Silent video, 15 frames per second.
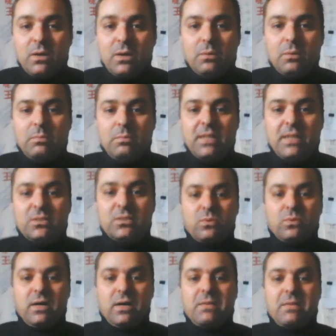But
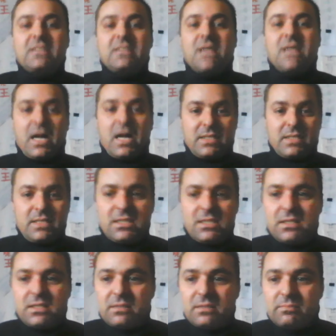a martial
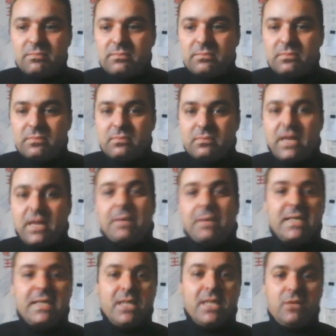artist like
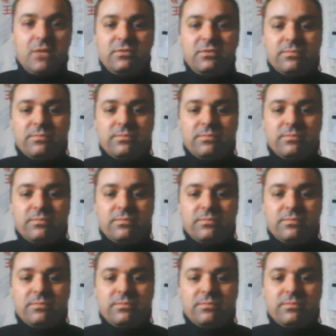myself,